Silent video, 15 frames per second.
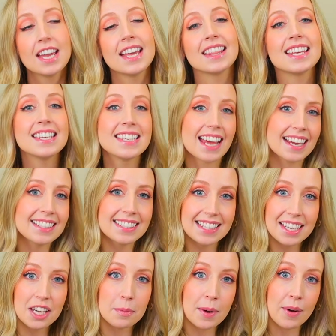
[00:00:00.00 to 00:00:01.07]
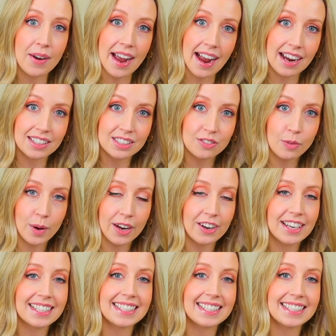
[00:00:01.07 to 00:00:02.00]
The nice thing about activewear